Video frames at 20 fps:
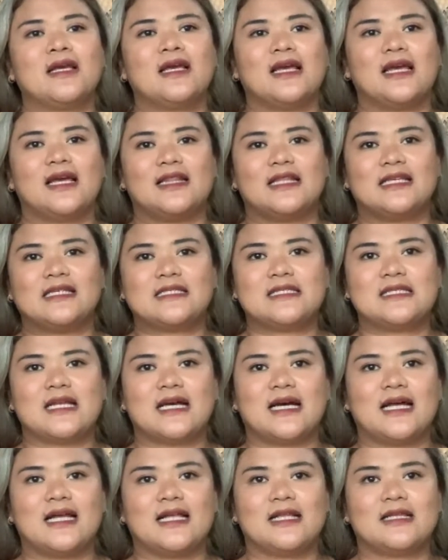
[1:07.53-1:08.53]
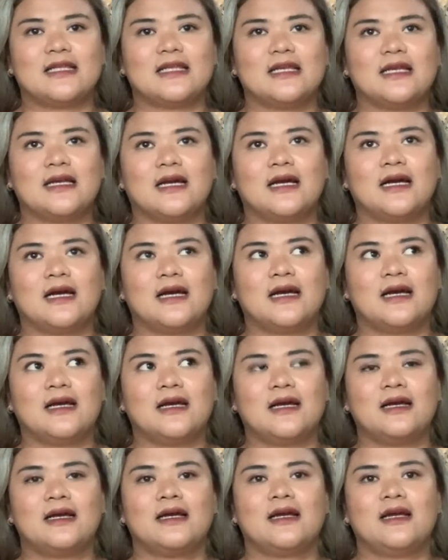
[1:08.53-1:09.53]
It is not
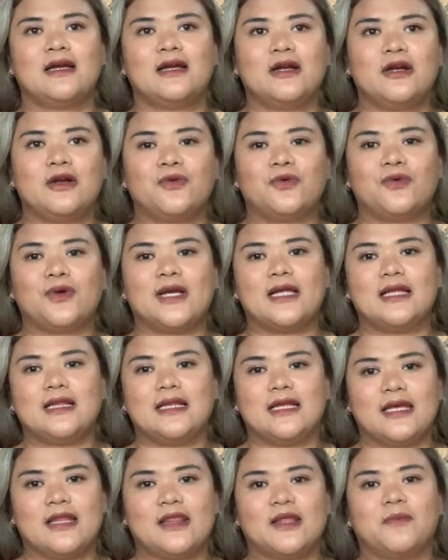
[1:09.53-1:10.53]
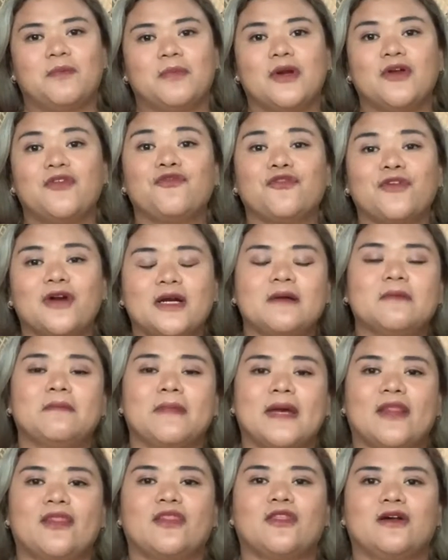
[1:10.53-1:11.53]
really the preferred
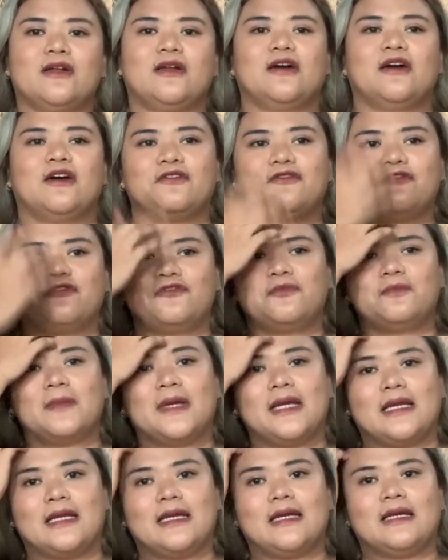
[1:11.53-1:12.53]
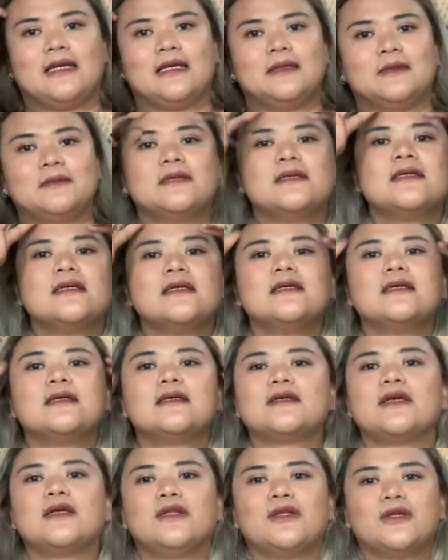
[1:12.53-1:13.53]
method of many,
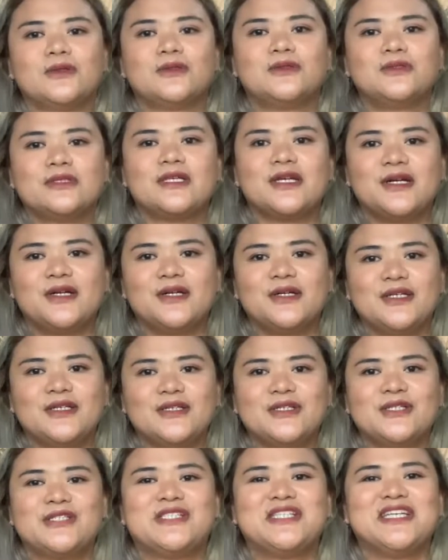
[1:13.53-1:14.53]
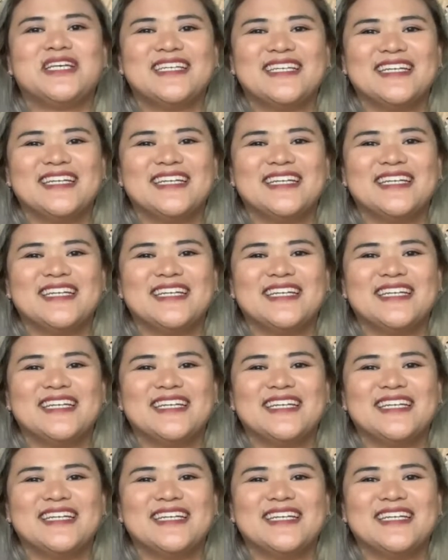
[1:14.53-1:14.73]
you know, serious